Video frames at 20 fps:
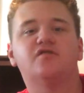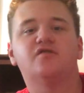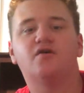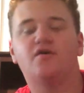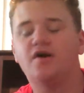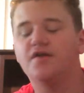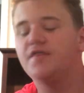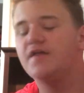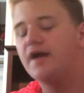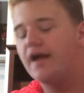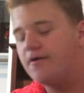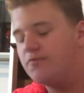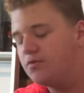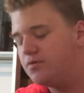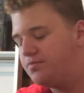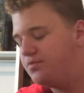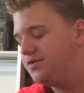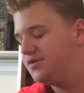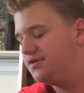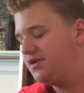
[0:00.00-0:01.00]
though. I think I
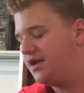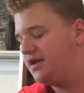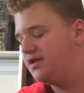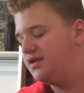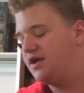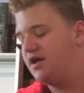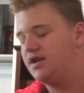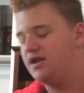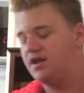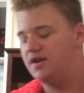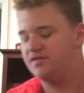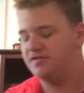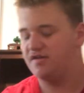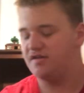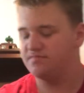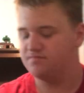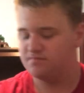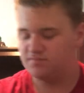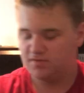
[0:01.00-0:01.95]
would put it at an 8 out of 10.